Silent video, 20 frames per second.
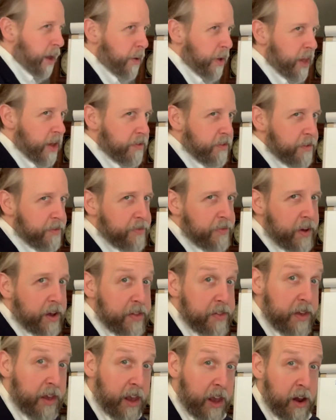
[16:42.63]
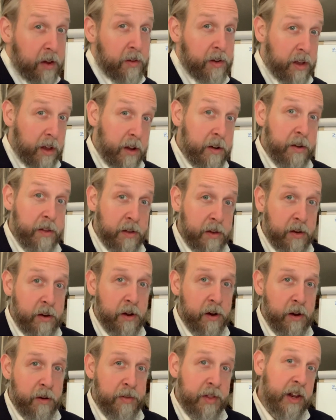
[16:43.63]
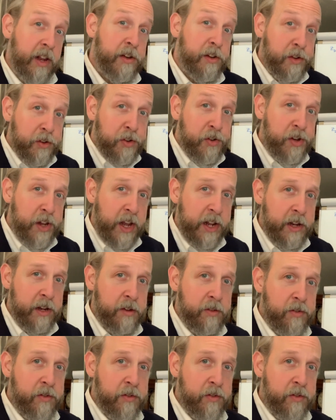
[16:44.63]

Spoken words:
I have to find the area under the curve that I just shaded.